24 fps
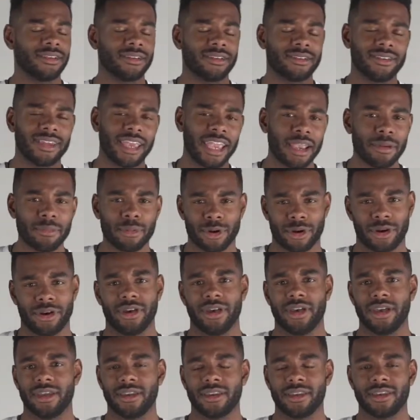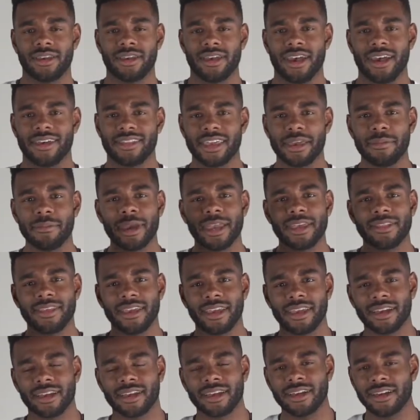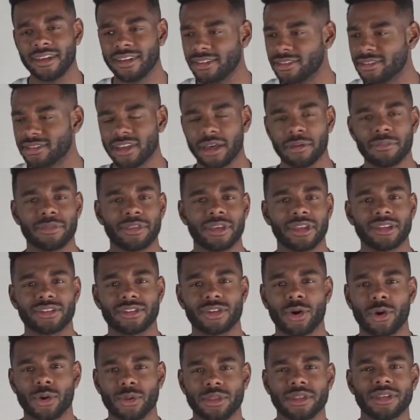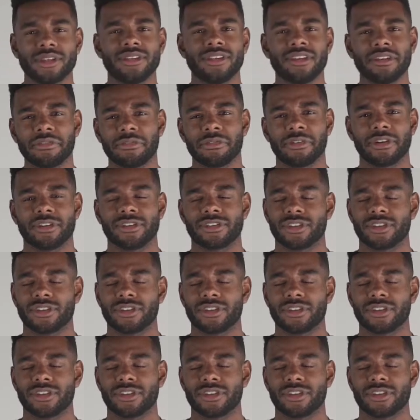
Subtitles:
neighborhood, and they may think something totally different.